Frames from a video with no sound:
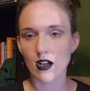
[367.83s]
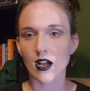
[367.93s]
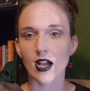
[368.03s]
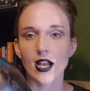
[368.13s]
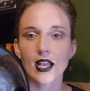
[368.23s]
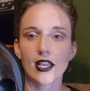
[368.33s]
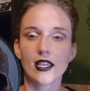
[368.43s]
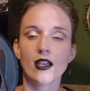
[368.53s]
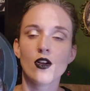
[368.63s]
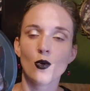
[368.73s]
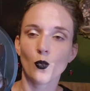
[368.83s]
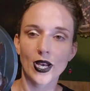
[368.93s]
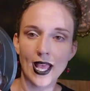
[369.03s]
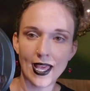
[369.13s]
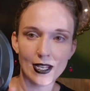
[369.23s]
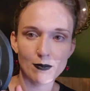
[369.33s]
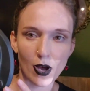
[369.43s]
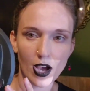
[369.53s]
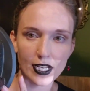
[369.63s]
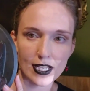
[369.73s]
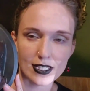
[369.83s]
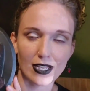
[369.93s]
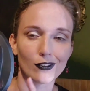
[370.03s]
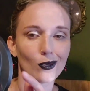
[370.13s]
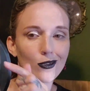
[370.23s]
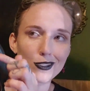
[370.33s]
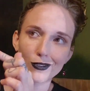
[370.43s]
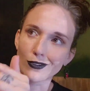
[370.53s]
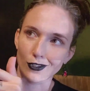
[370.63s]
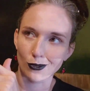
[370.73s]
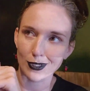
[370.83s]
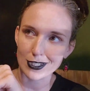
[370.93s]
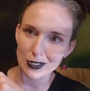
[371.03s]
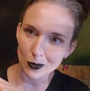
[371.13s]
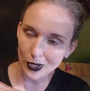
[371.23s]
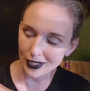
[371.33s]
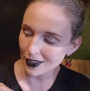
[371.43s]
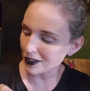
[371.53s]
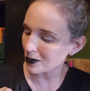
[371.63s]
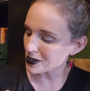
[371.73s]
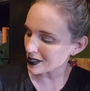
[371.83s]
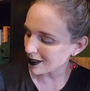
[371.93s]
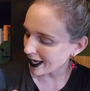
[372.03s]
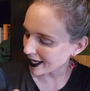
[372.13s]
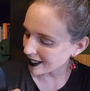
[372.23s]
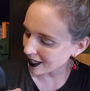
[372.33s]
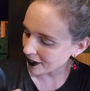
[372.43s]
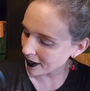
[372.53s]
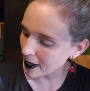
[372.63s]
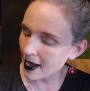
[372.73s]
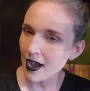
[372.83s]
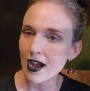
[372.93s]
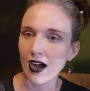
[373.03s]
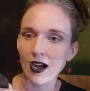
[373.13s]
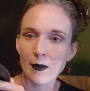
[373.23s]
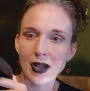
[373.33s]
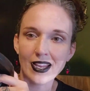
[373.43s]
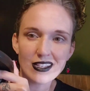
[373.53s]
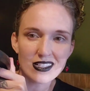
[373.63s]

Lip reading: I went ahead and bought it, even though I was a little bit disappointed that there was a light in here. I